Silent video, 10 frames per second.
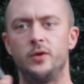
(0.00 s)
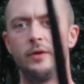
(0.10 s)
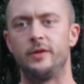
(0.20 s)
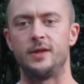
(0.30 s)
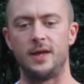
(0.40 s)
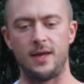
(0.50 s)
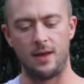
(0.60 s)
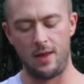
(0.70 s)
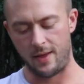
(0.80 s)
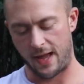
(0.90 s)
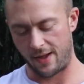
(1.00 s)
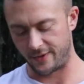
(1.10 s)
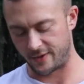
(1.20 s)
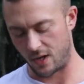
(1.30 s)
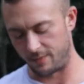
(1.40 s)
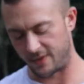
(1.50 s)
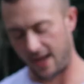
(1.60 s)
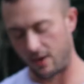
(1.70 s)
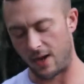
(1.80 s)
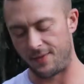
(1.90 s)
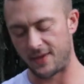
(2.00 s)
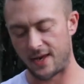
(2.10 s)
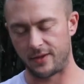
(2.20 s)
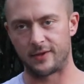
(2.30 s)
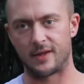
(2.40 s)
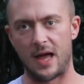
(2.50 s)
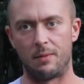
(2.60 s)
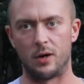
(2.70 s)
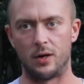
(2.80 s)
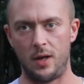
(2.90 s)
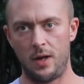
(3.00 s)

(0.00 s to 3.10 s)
you can see how this comes out on the end of the scabbard.